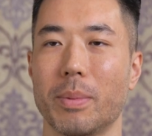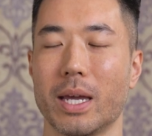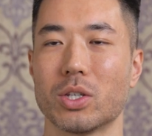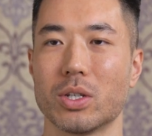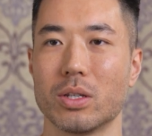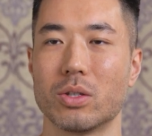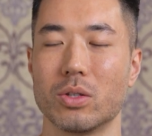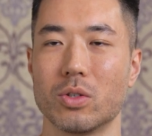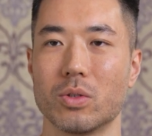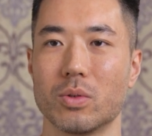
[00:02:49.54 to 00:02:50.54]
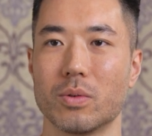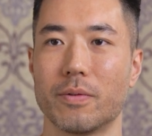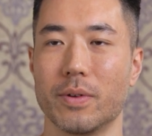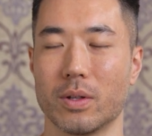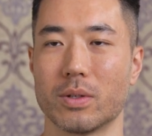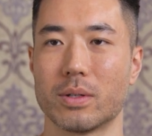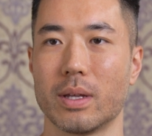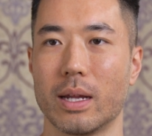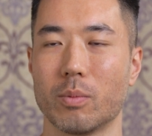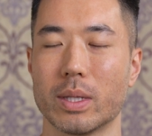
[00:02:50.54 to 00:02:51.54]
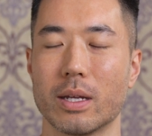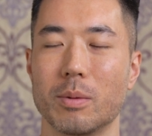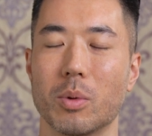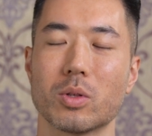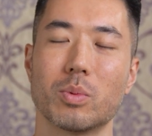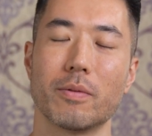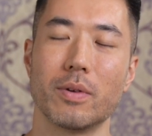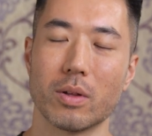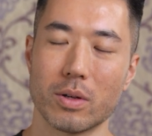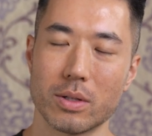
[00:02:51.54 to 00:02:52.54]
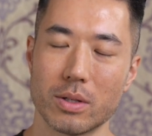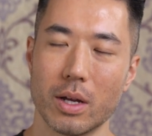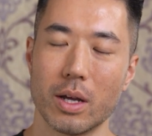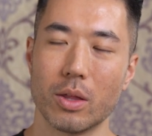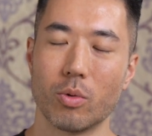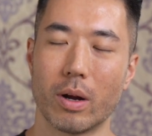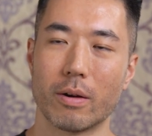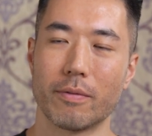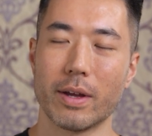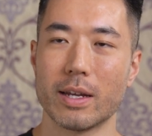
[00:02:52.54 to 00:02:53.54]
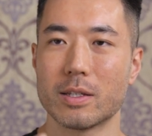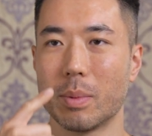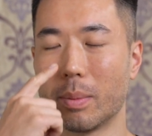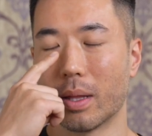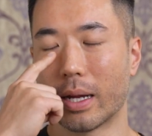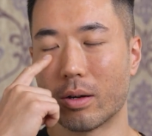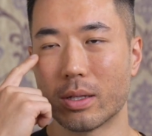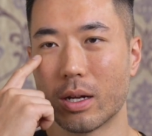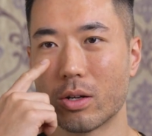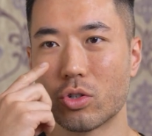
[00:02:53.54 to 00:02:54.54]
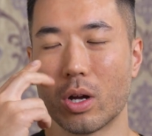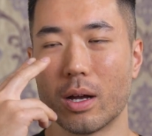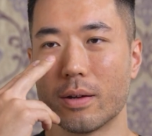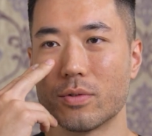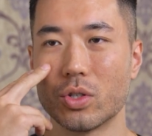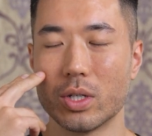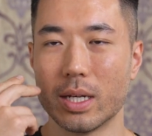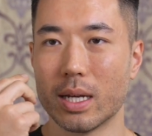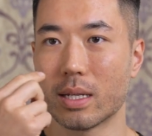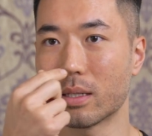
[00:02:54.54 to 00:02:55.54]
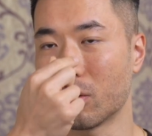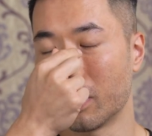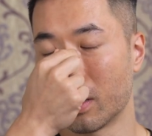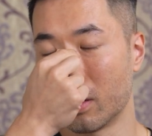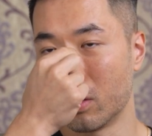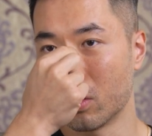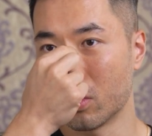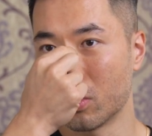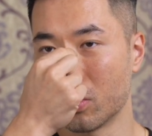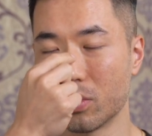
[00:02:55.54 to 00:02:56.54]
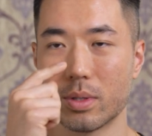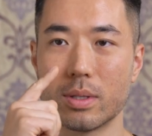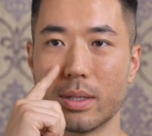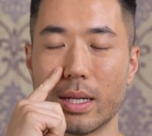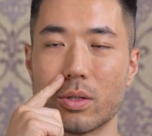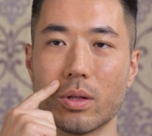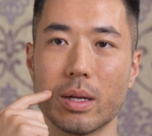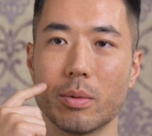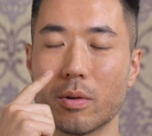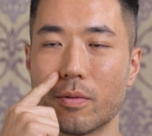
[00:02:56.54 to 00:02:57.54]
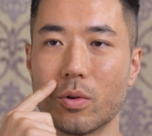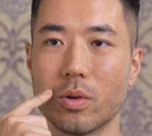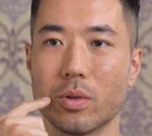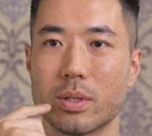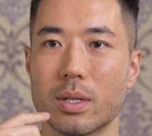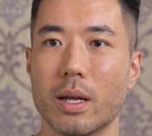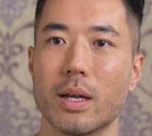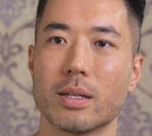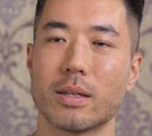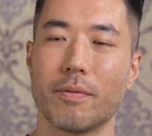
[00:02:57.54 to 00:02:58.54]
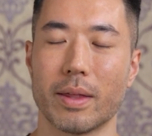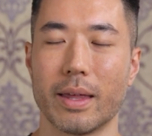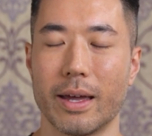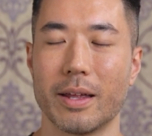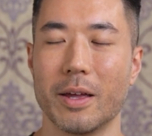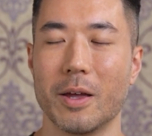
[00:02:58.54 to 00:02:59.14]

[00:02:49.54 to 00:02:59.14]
patient to do fillers. And we did multiple fillers throughout her face, maybe like her tear trough, cheeks, a little bit on the nose, nasolabial folds, stuff like that.